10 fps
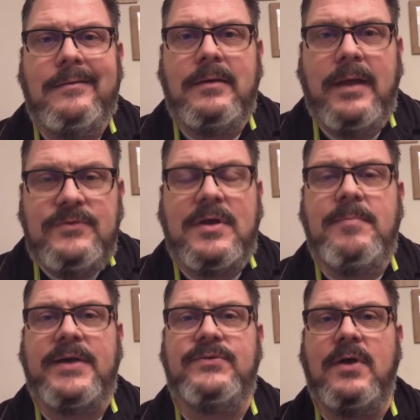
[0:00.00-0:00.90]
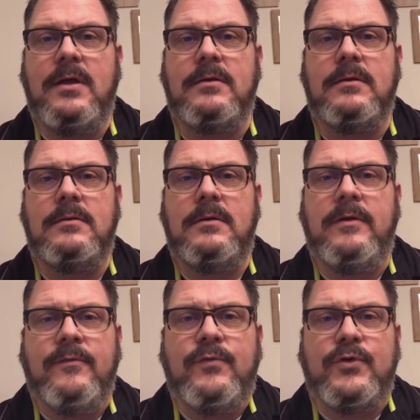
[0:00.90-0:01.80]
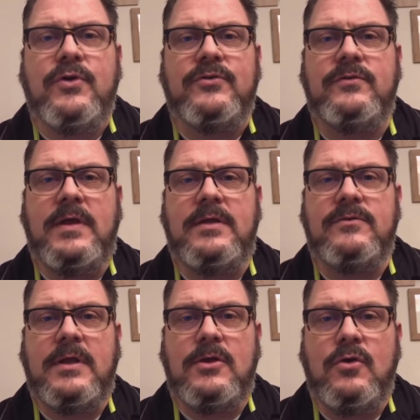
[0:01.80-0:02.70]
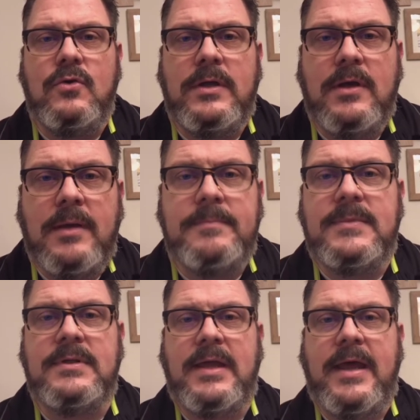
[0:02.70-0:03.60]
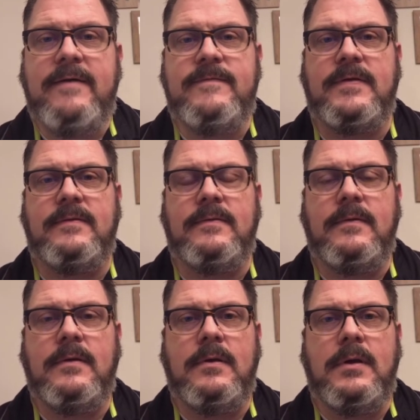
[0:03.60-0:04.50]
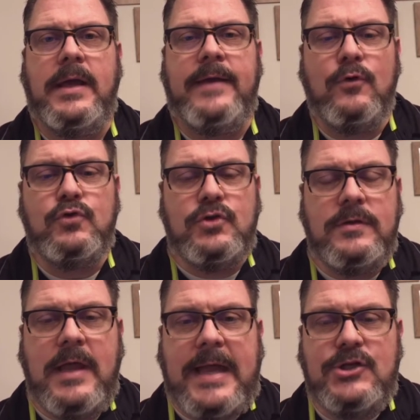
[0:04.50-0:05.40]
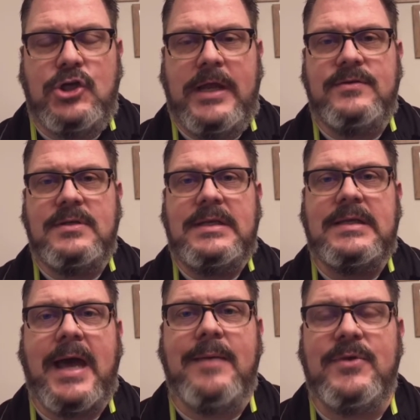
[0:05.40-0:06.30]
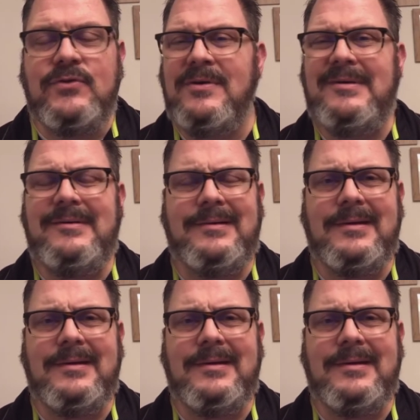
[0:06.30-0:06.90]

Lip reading: accept my son for your sins, that you can come to heaven. And that chastening time is good.